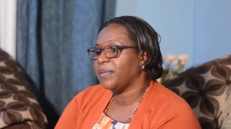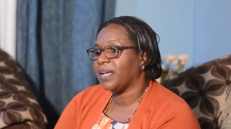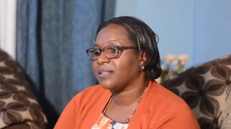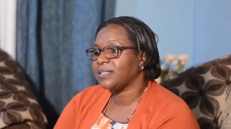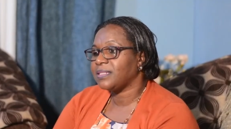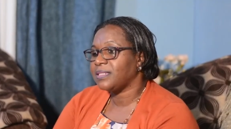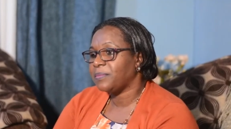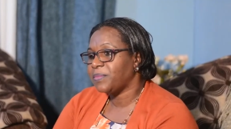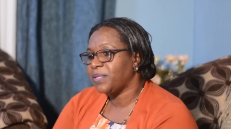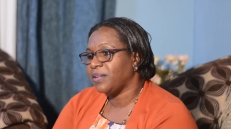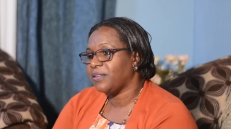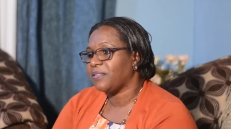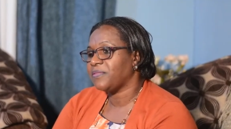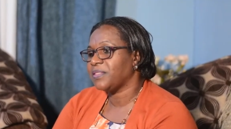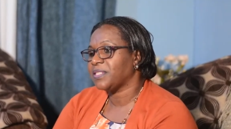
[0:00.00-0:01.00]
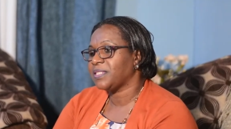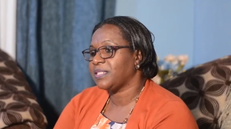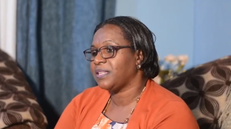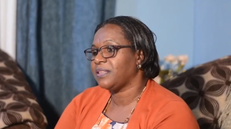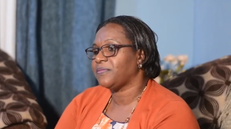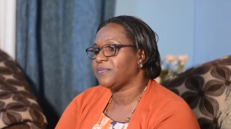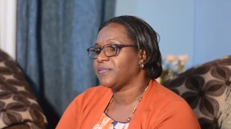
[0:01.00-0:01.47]
Be accepting of this
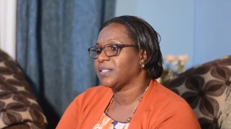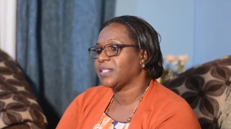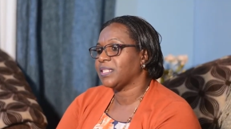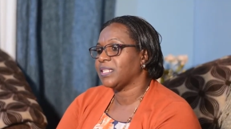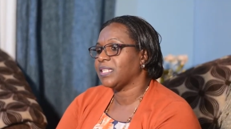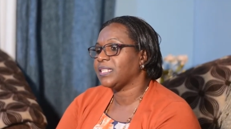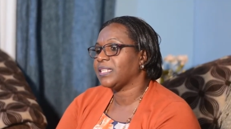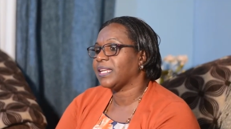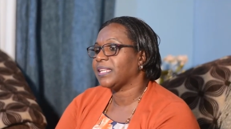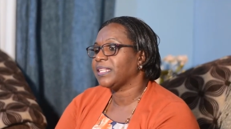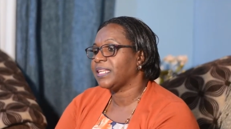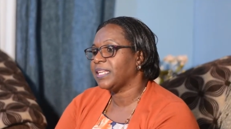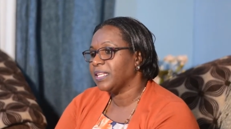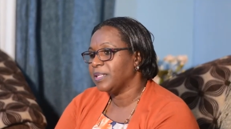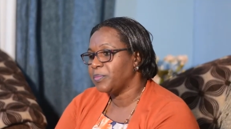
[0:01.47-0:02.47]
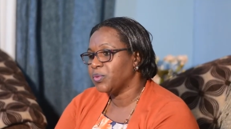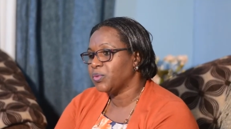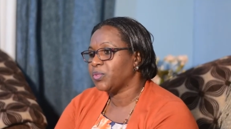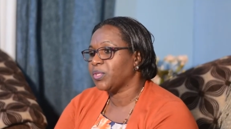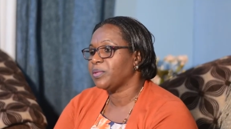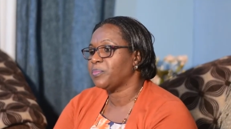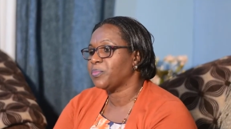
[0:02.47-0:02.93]
gift. It can help you
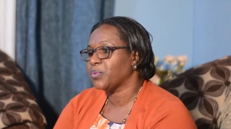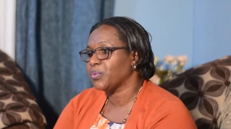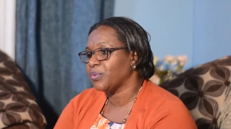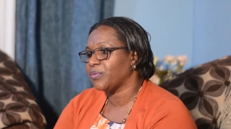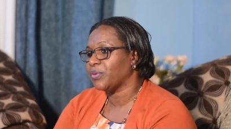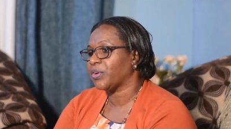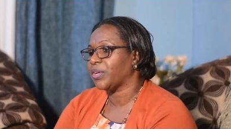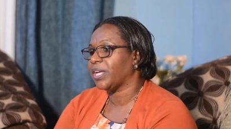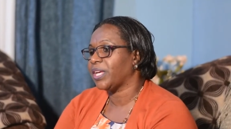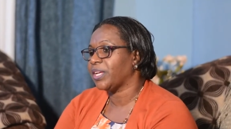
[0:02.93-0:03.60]
to improve your